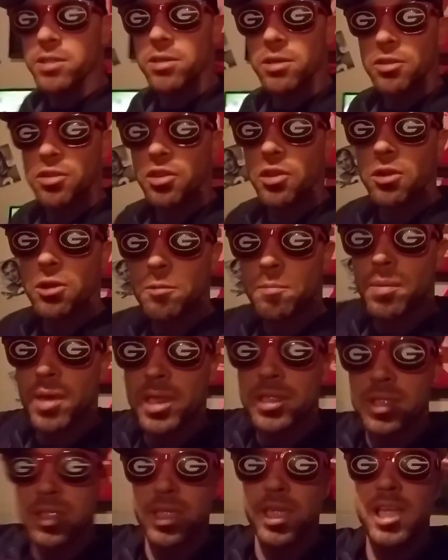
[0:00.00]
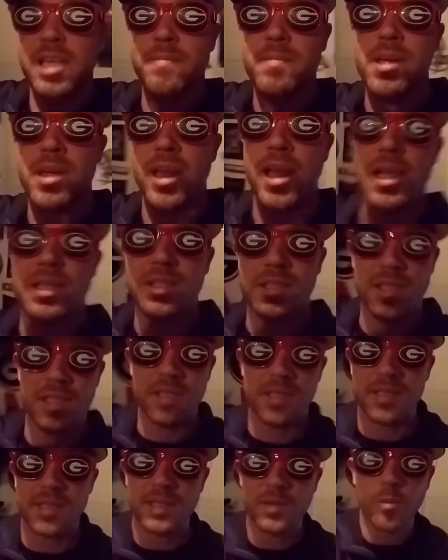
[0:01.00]
to the third best team in the
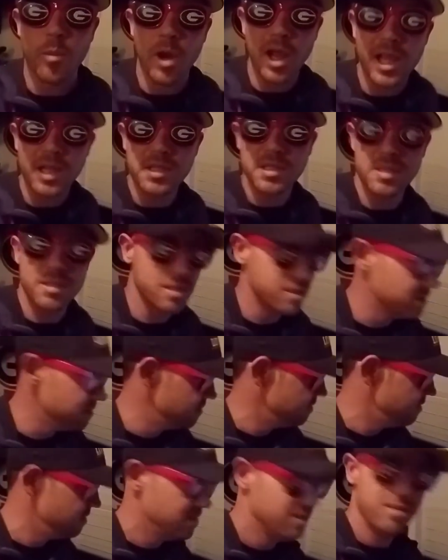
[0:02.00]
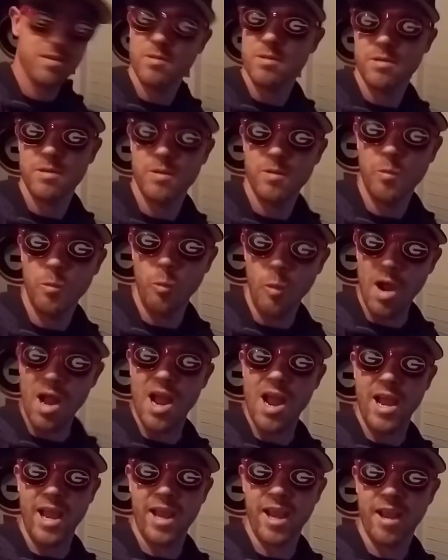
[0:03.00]
SEC West?
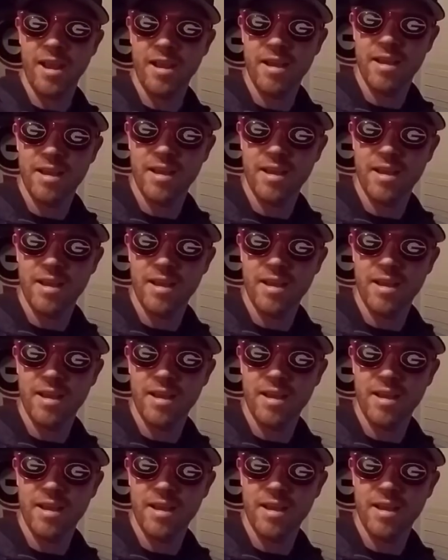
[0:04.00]
Why?